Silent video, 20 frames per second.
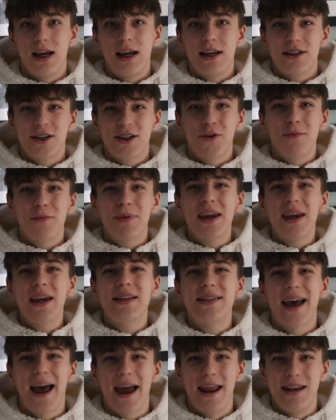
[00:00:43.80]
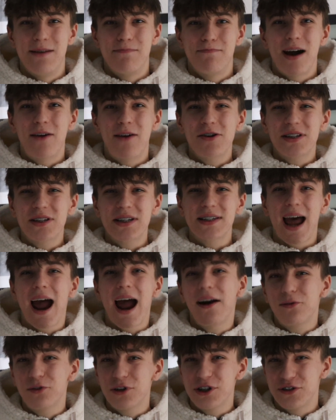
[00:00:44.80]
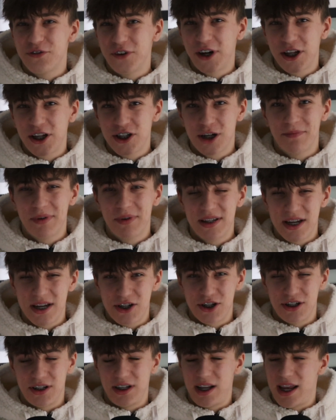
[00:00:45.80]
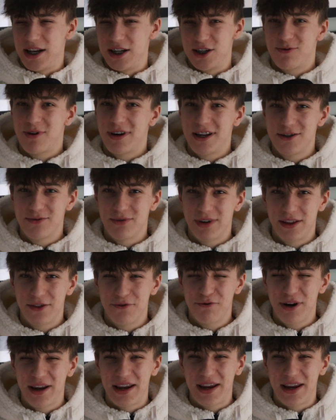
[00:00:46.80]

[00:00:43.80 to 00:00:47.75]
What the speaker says: So in P10, Perez's average finishing position in 2023,